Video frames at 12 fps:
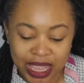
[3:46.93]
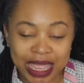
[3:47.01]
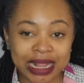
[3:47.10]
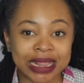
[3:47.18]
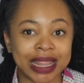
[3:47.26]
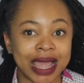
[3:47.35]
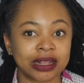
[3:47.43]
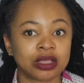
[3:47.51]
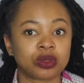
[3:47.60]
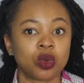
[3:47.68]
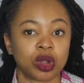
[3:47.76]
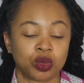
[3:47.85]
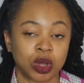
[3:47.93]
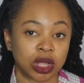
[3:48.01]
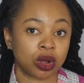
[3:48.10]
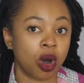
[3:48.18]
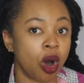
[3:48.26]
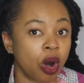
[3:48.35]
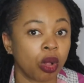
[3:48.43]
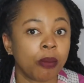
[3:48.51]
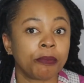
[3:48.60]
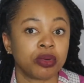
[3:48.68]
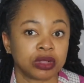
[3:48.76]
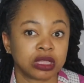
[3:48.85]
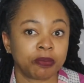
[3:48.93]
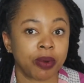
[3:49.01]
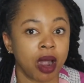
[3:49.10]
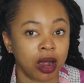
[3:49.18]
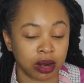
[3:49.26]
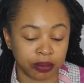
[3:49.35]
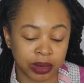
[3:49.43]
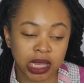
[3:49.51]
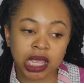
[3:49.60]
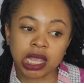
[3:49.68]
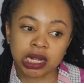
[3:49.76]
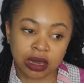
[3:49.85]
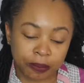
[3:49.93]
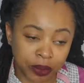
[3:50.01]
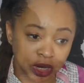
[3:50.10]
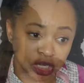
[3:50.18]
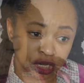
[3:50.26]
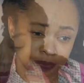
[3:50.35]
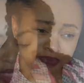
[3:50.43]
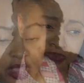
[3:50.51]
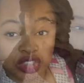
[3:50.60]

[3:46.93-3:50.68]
and that's what we call postpartum depression.